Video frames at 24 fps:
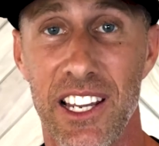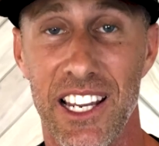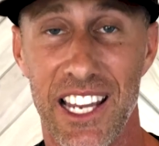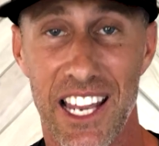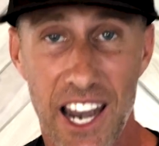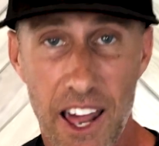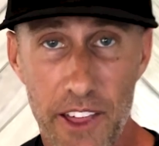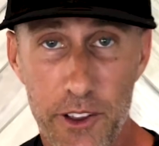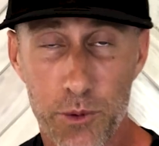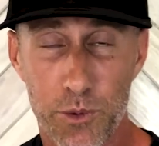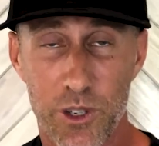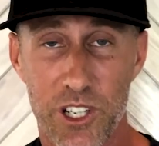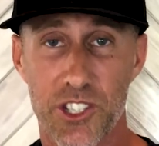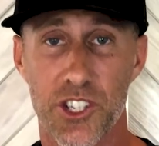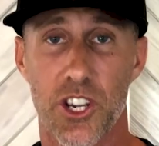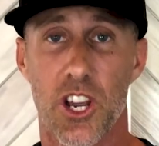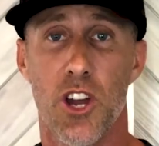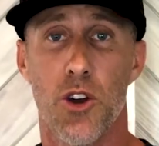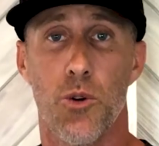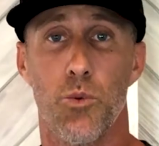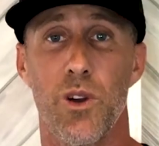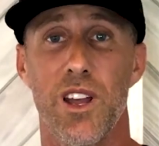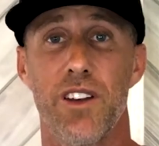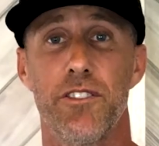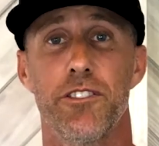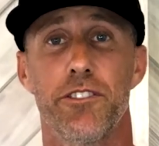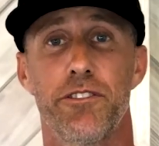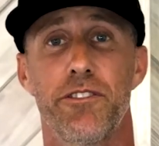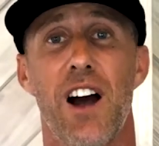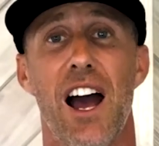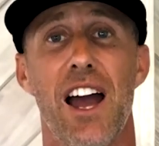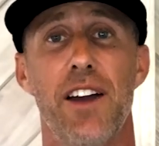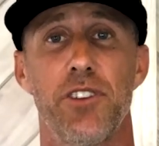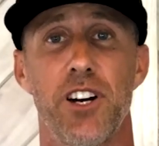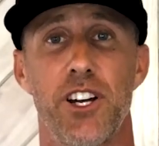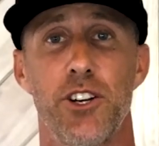In other words, we have a
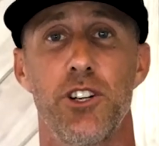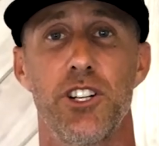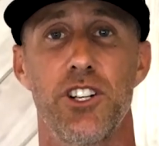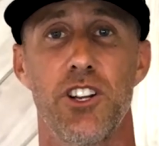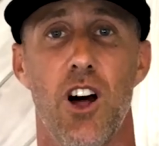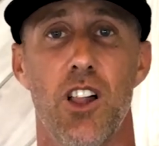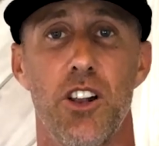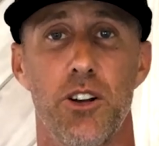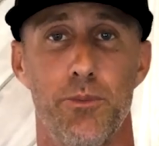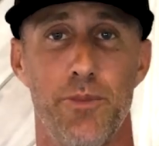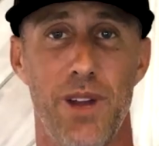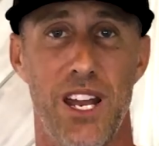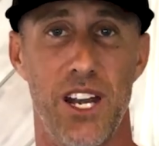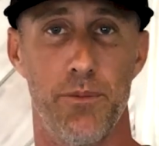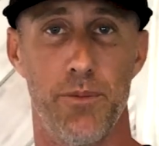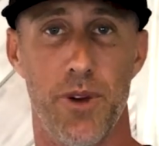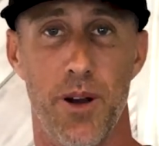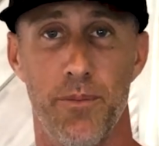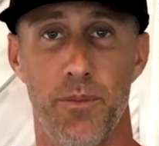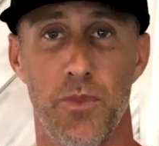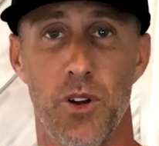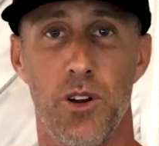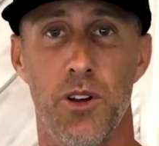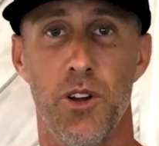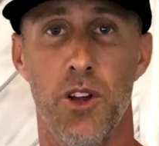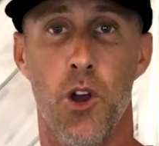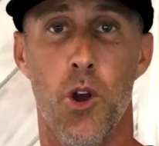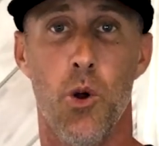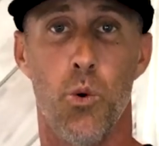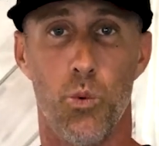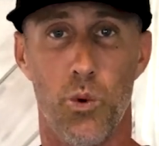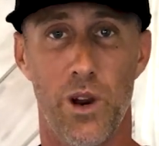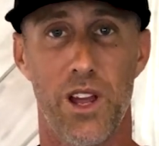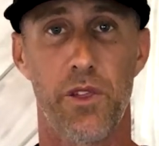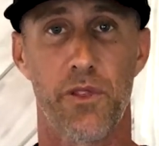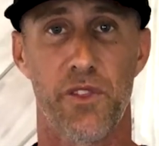$500 minimum.
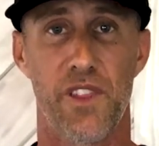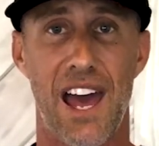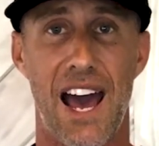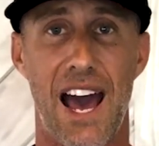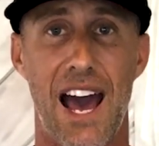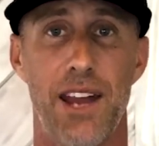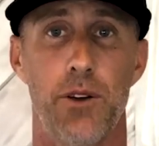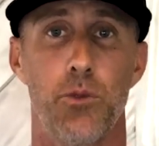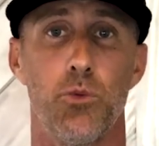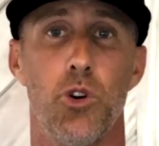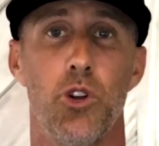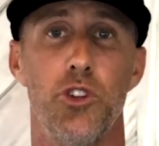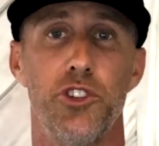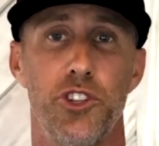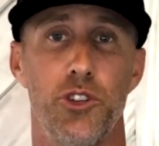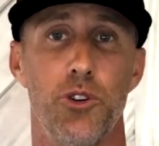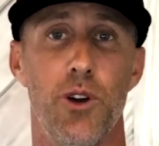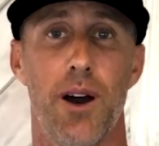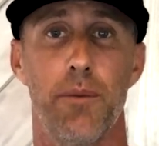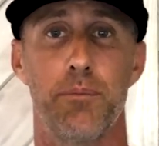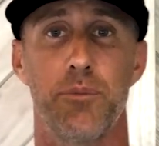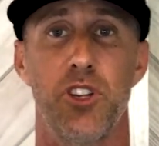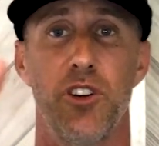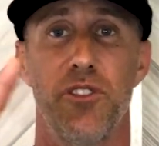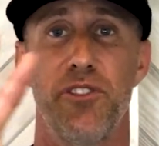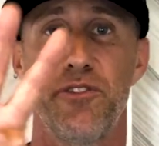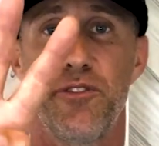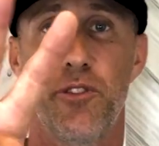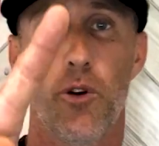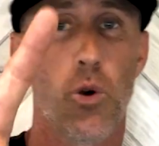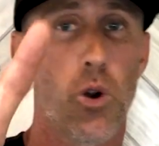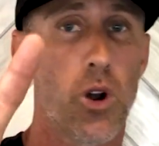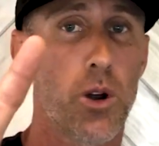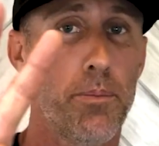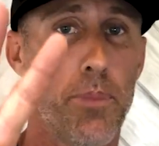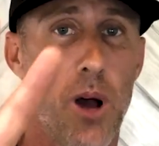With that, we'll do up to
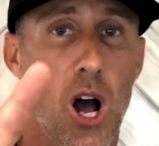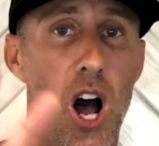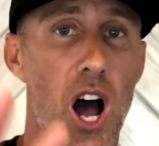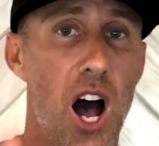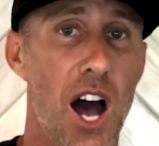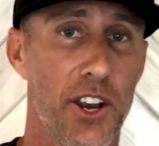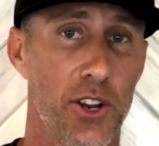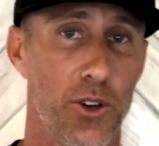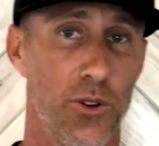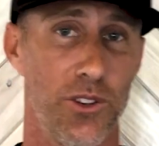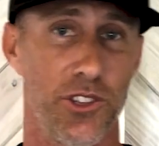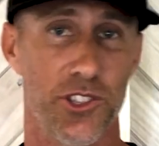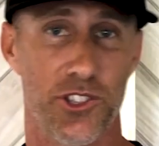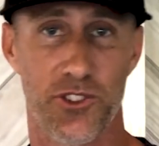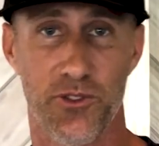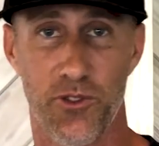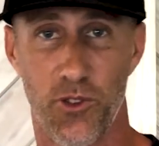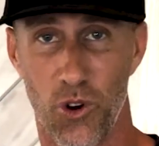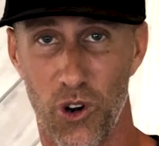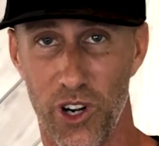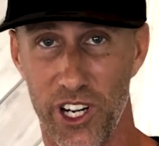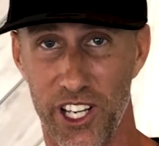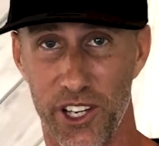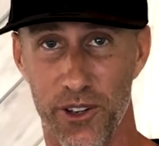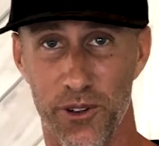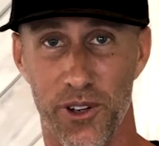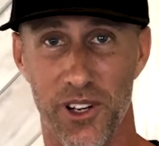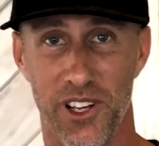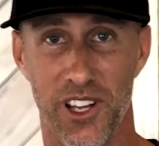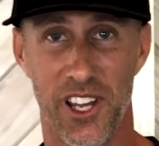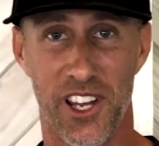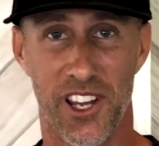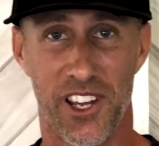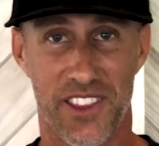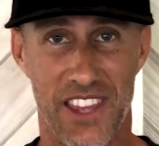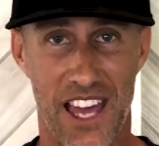4 potholes for you
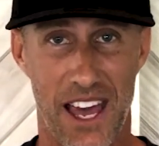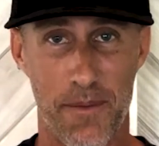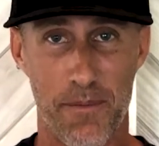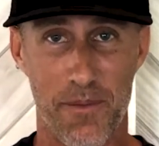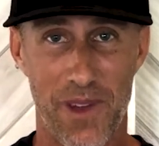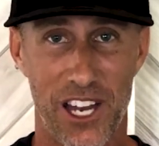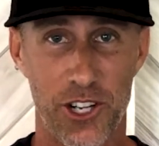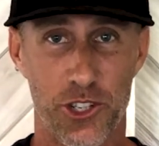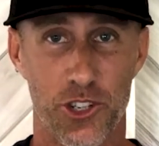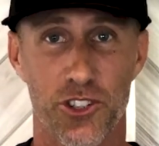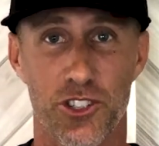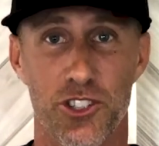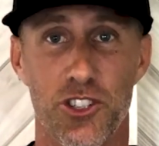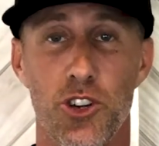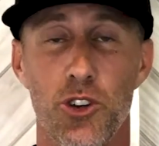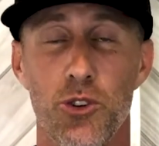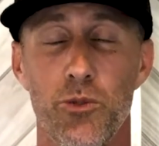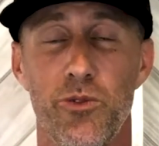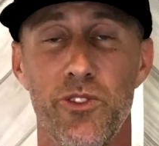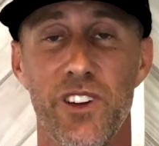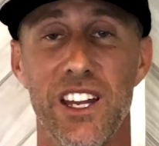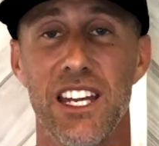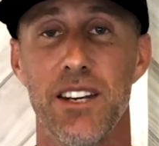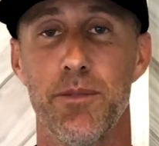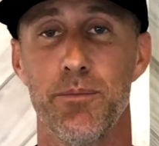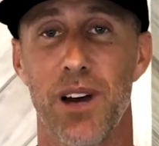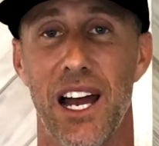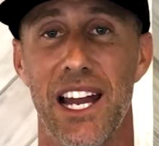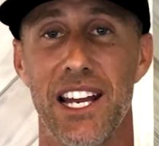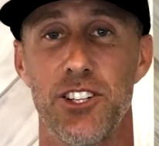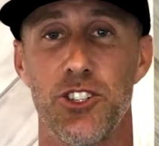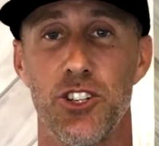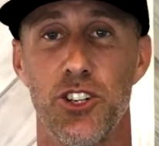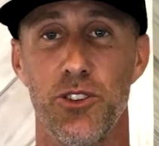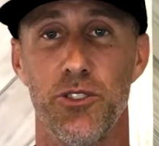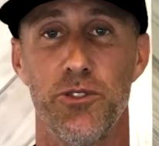that measure 2 feet
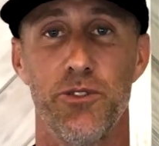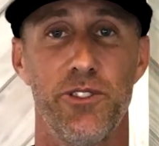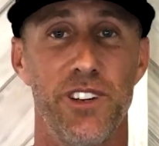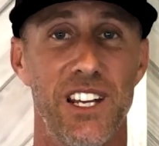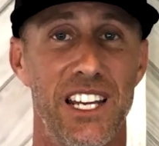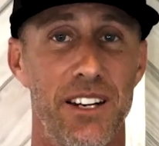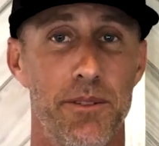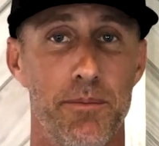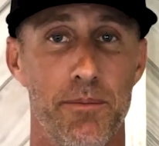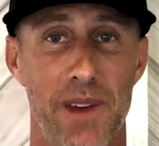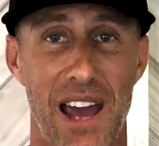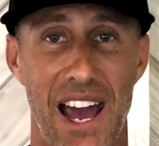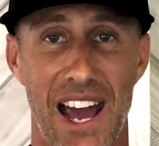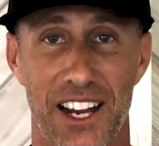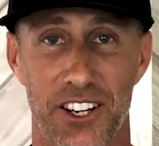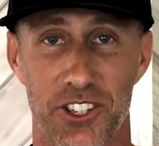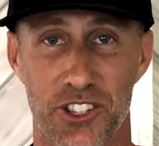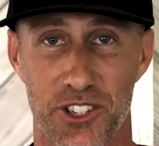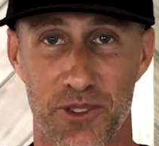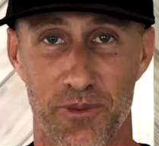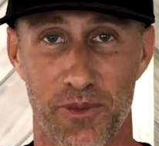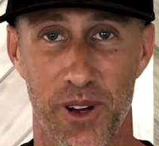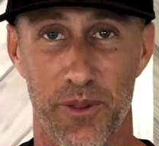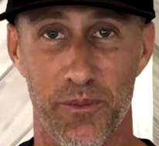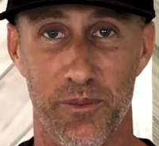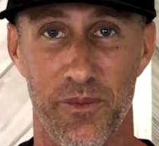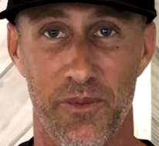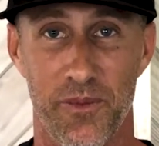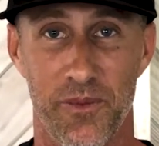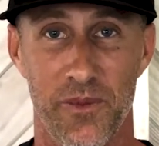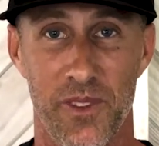by 2 feet maximum.